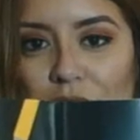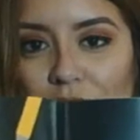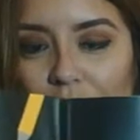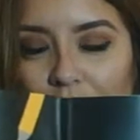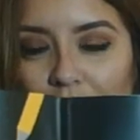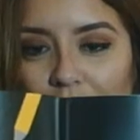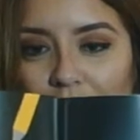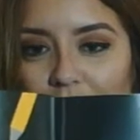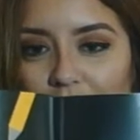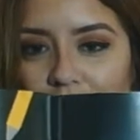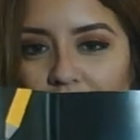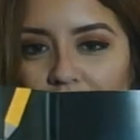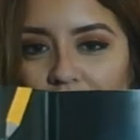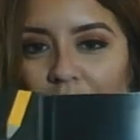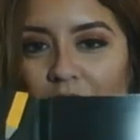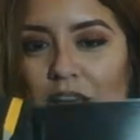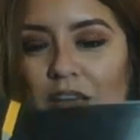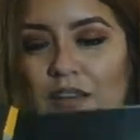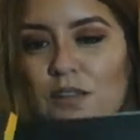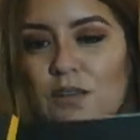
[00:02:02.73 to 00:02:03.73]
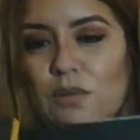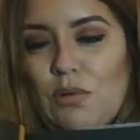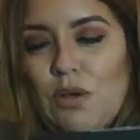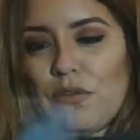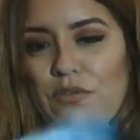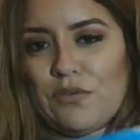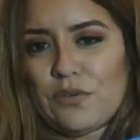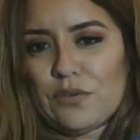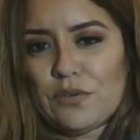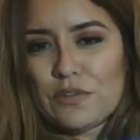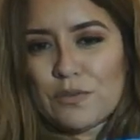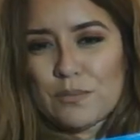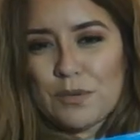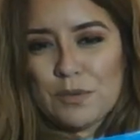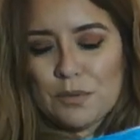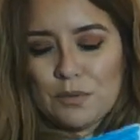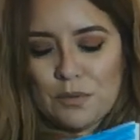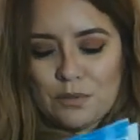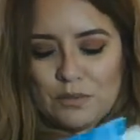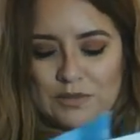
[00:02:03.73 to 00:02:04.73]
that. So at first,
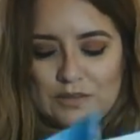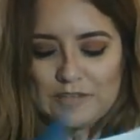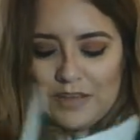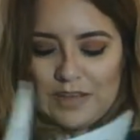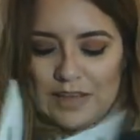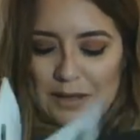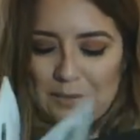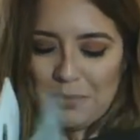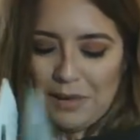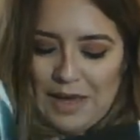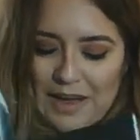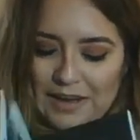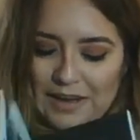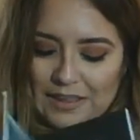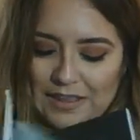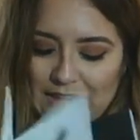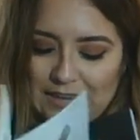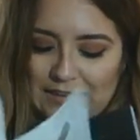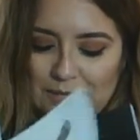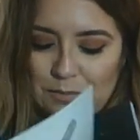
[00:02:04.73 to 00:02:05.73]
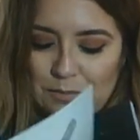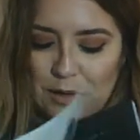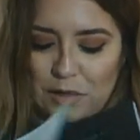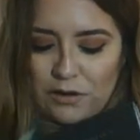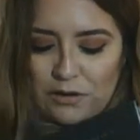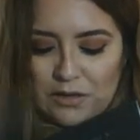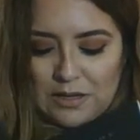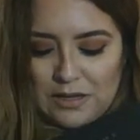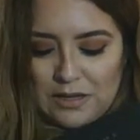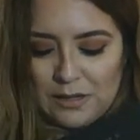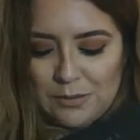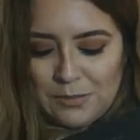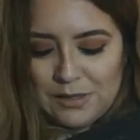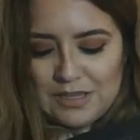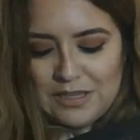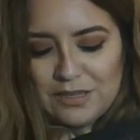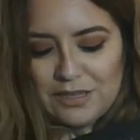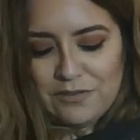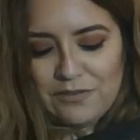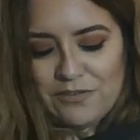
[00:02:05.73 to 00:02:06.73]
people were saying bad things about him, and
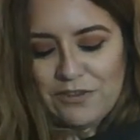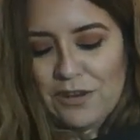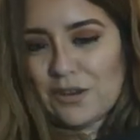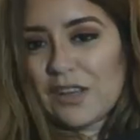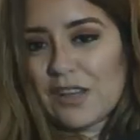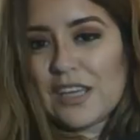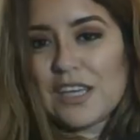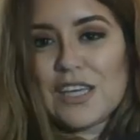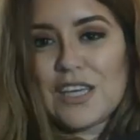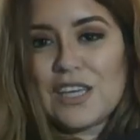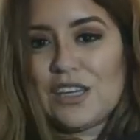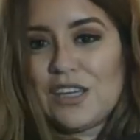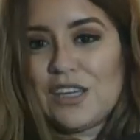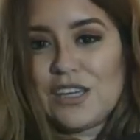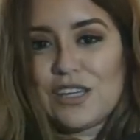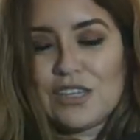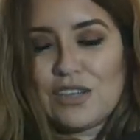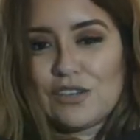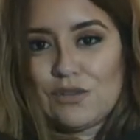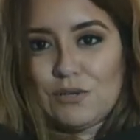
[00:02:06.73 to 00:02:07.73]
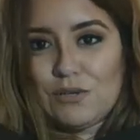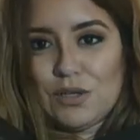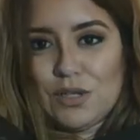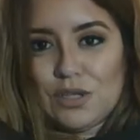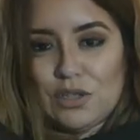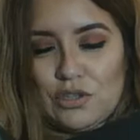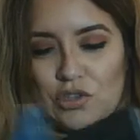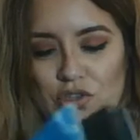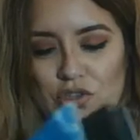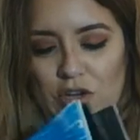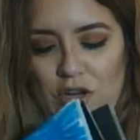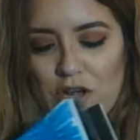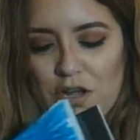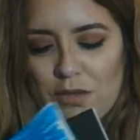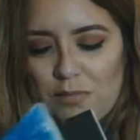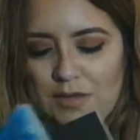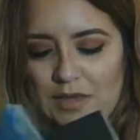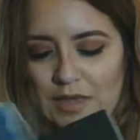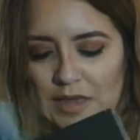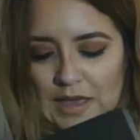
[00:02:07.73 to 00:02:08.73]
he felt like he couldn't do a good
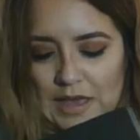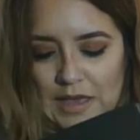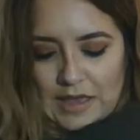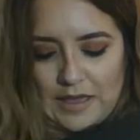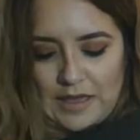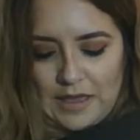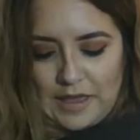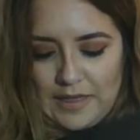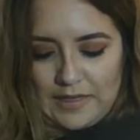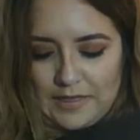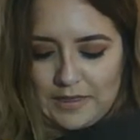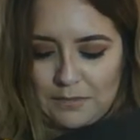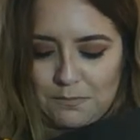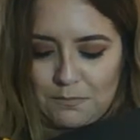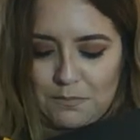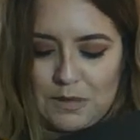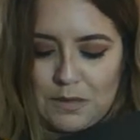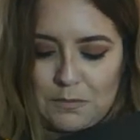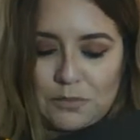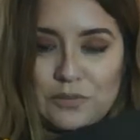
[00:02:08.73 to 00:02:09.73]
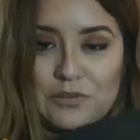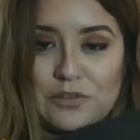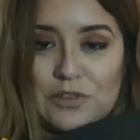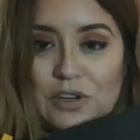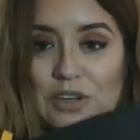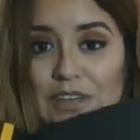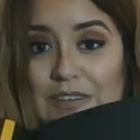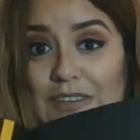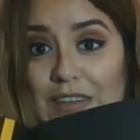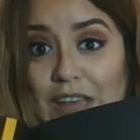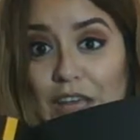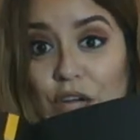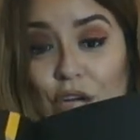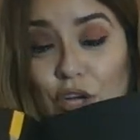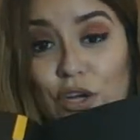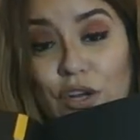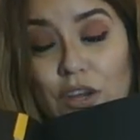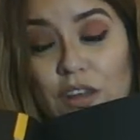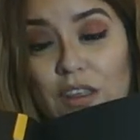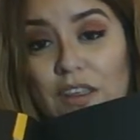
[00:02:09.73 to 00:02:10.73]
job. And then people started saying
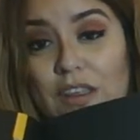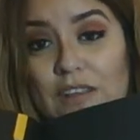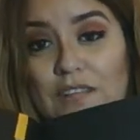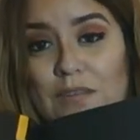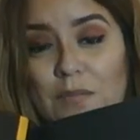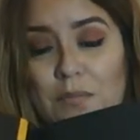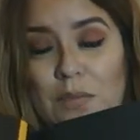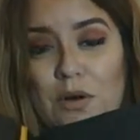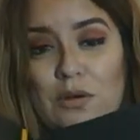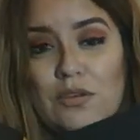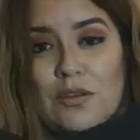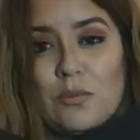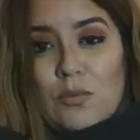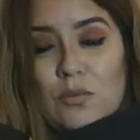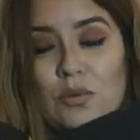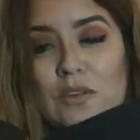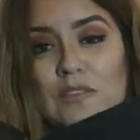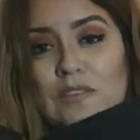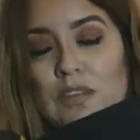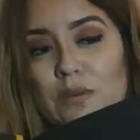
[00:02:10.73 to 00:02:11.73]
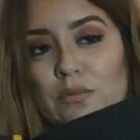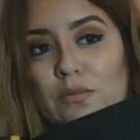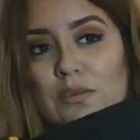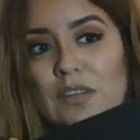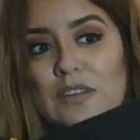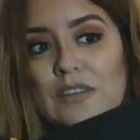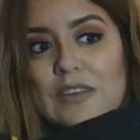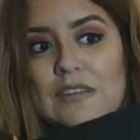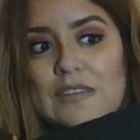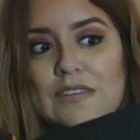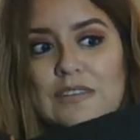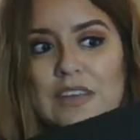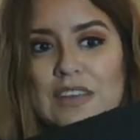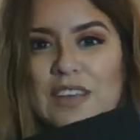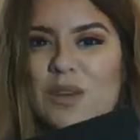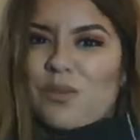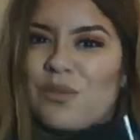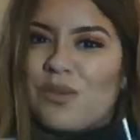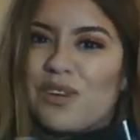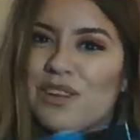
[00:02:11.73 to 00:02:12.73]
good things about him once they realized that
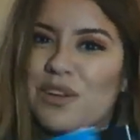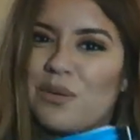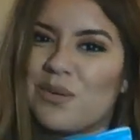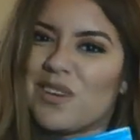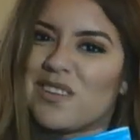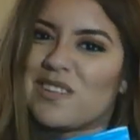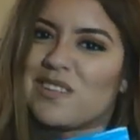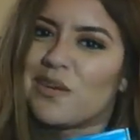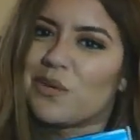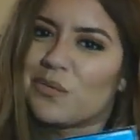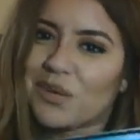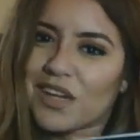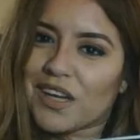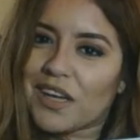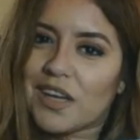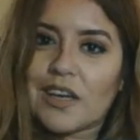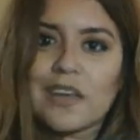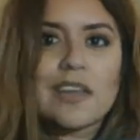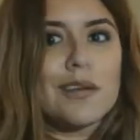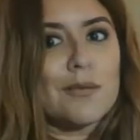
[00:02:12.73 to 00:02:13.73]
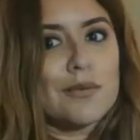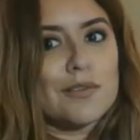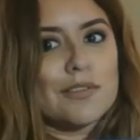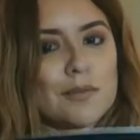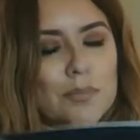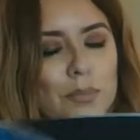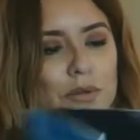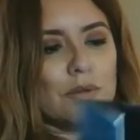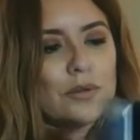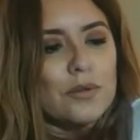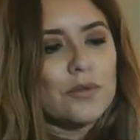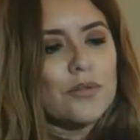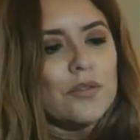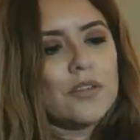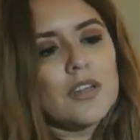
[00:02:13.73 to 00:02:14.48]
he really wasn't red, he was blue.